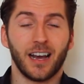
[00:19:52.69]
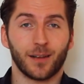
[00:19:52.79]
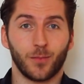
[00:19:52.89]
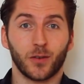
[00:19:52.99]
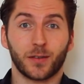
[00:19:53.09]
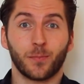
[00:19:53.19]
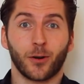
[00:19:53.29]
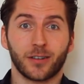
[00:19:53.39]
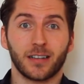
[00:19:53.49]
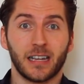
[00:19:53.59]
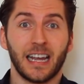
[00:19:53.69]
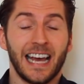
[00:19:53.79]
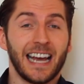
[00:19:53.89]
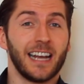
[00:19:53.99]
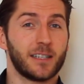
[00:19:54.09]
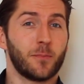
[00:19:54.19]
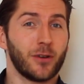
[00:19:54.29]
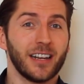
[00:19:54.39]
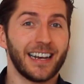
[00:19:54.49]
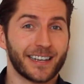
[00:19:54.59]
and most importantly, it's
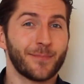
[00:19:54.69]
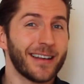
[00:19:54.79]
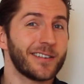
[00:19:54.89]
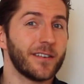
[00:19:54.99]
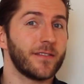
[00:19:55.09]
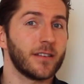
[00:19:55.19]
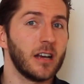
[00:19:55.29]
pretty expensive.